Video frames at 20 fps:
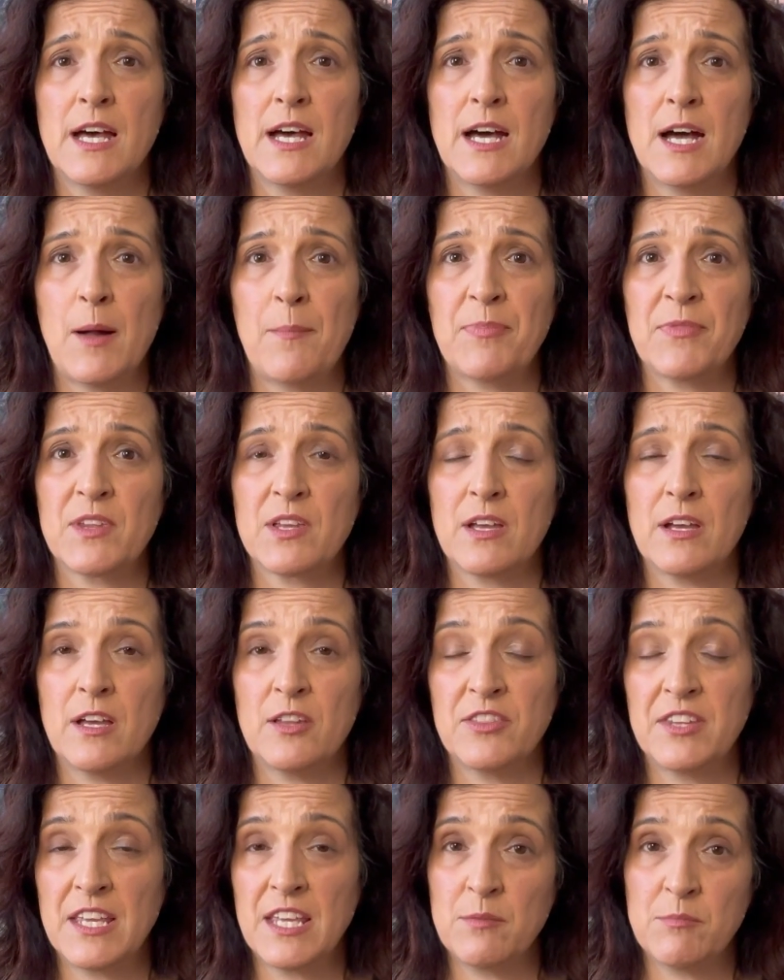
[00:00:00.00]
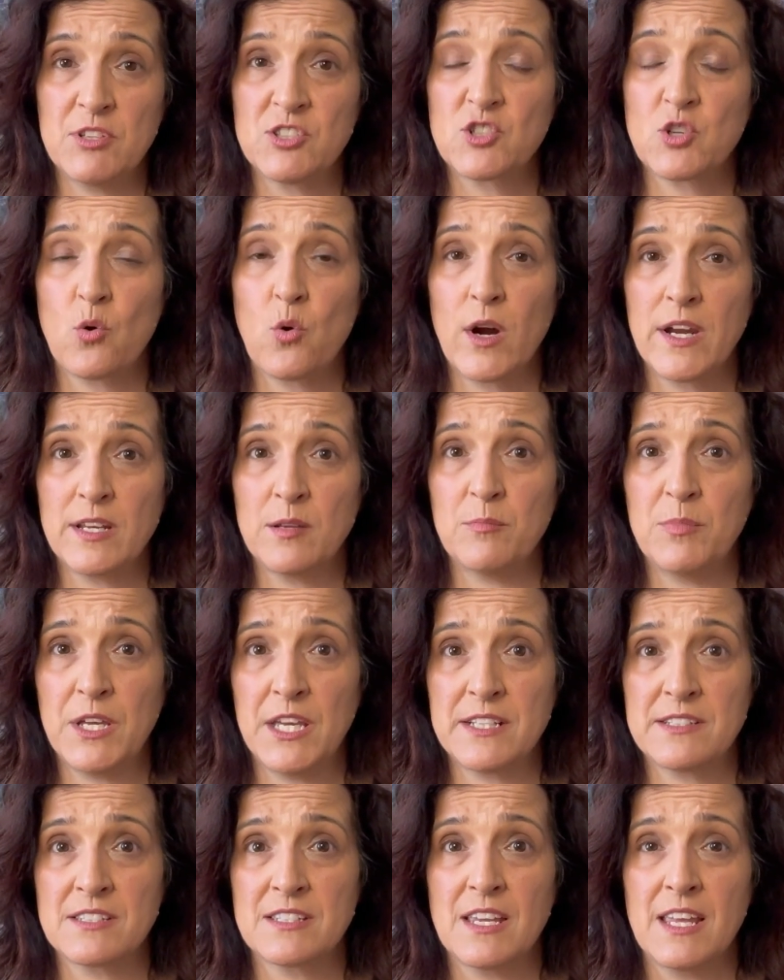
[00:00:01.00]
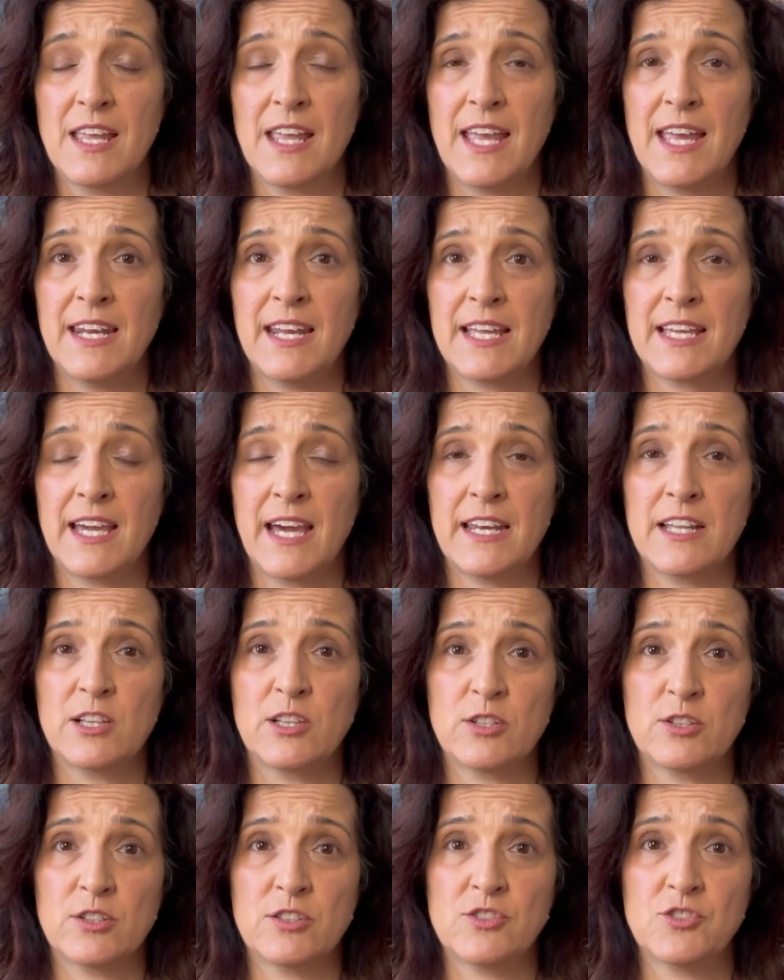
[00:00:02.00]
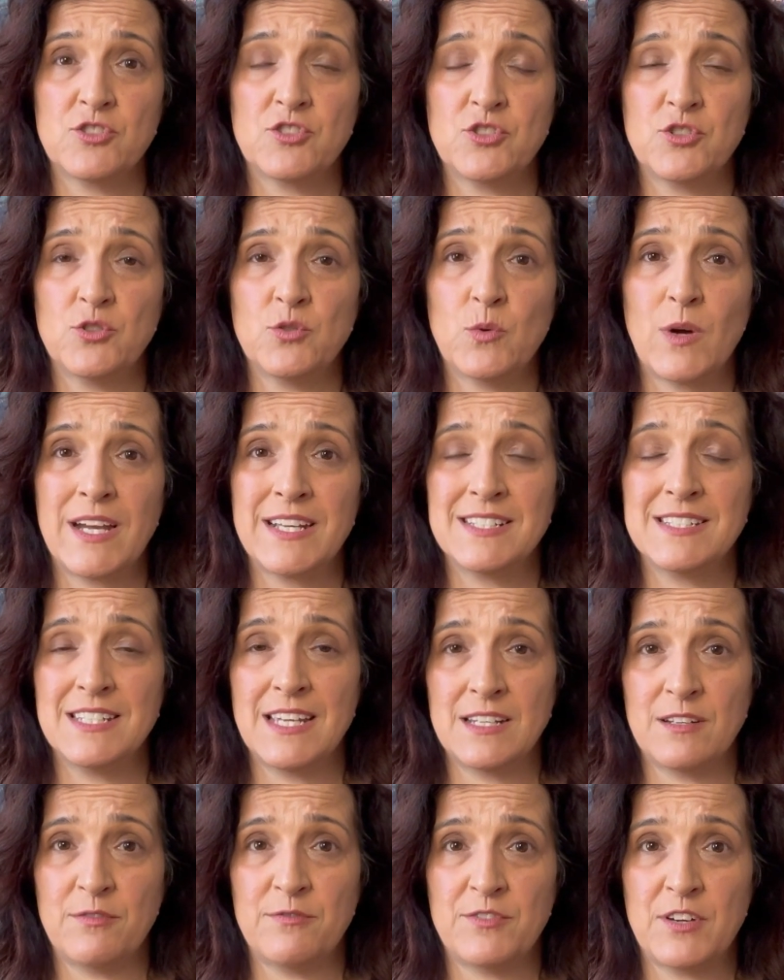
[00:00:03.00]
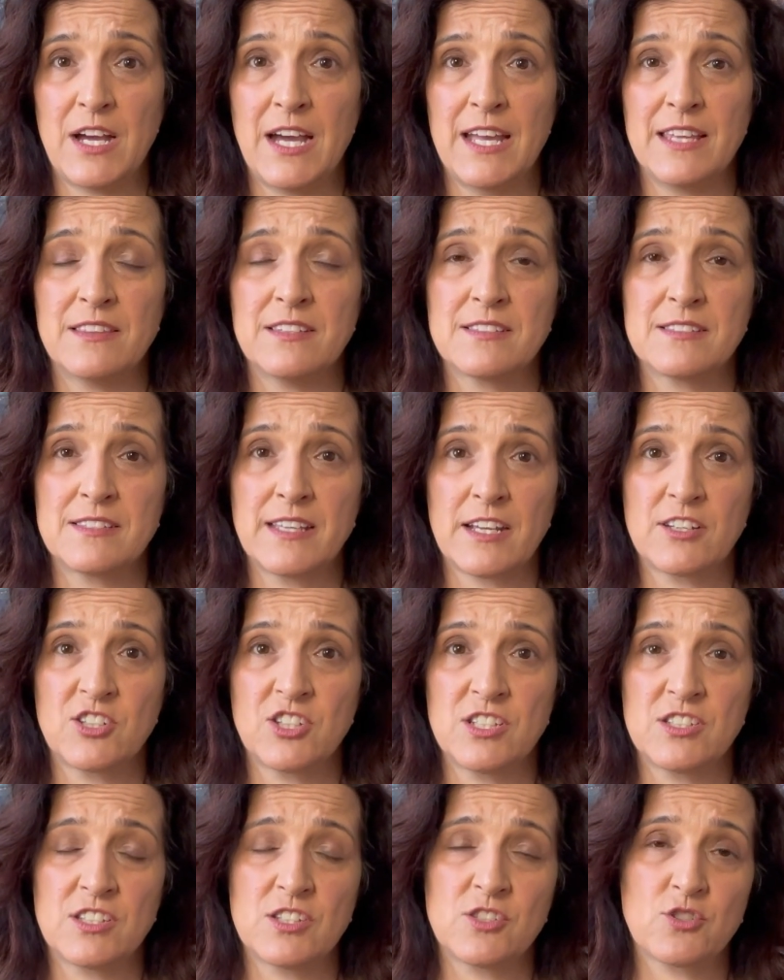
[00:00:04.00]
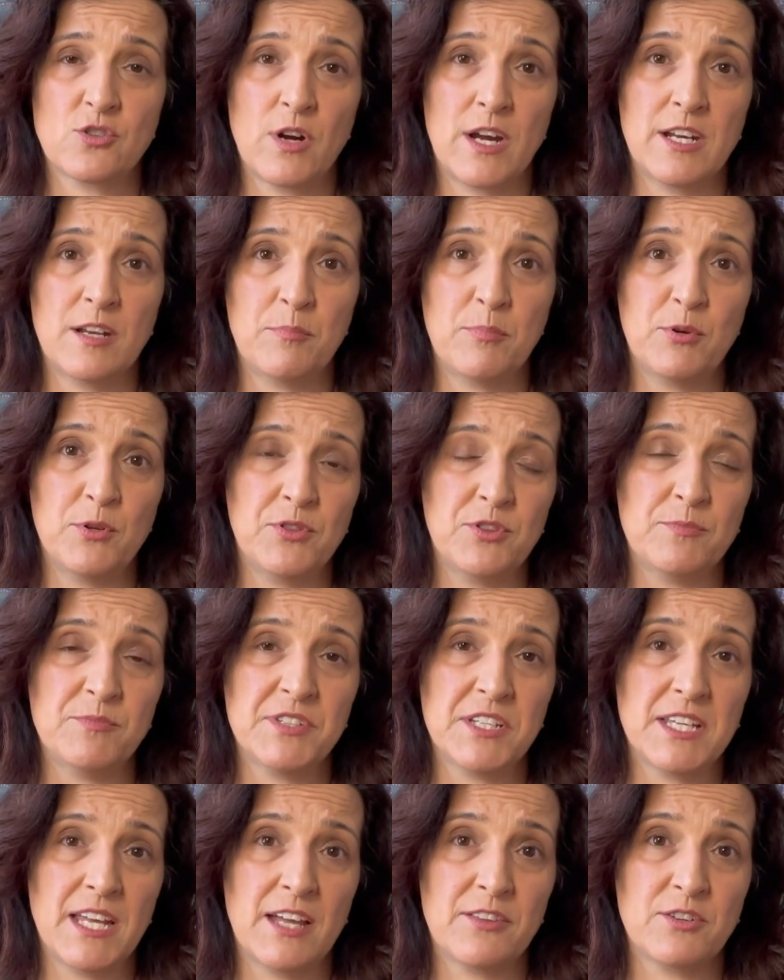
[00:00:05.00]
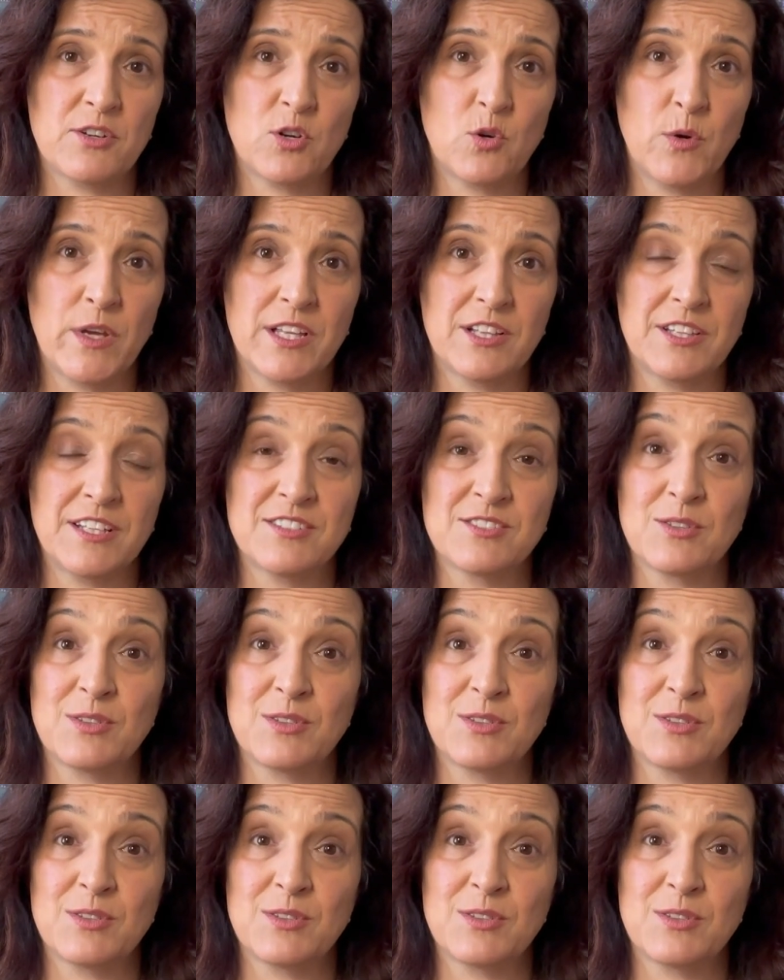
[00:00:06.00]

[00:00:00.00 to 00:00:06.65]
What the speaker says: the image quite a bit, and I got to learn to identify the sections and try to put them together quickly.